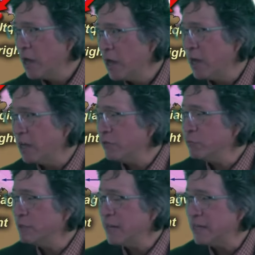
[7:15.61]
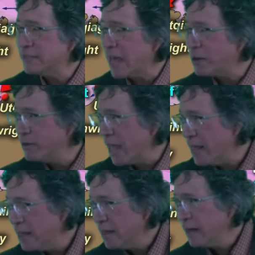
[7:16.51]
uh, through the day Saturday
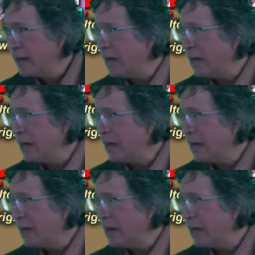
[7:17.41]
uh,